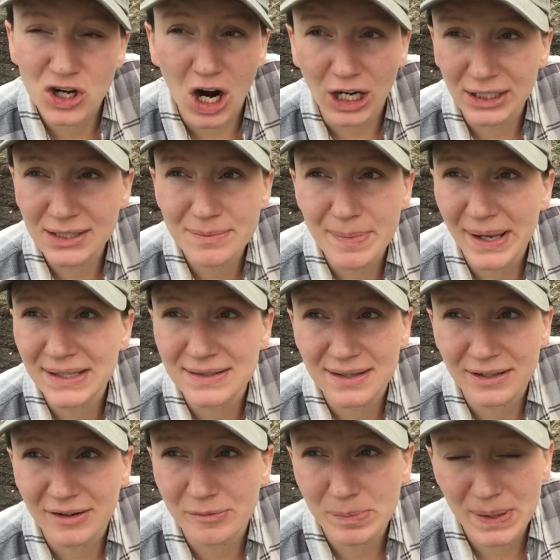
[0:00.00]
garden beds
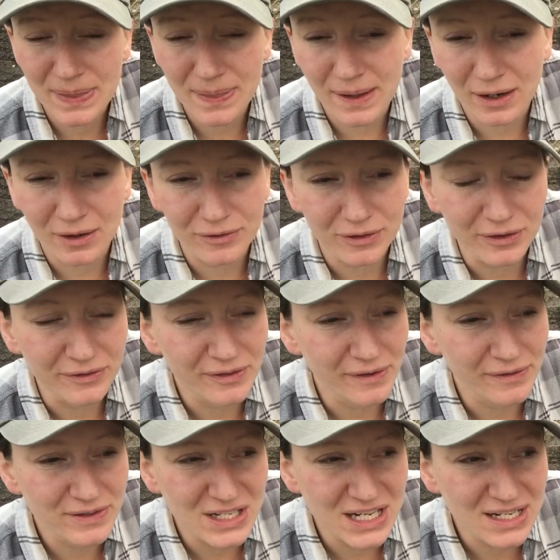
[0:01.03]
that have been there for
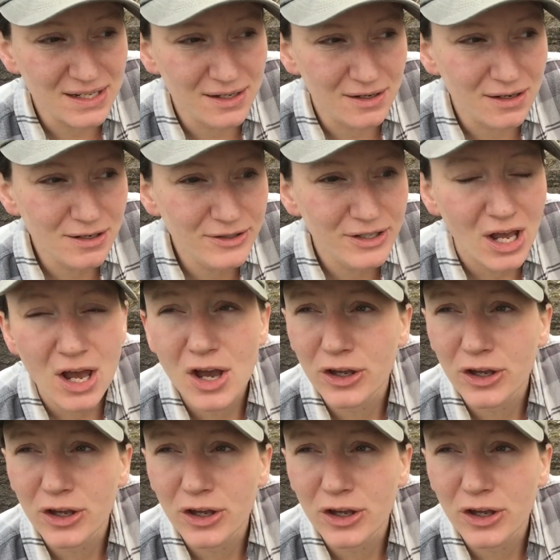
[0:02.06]
15 years,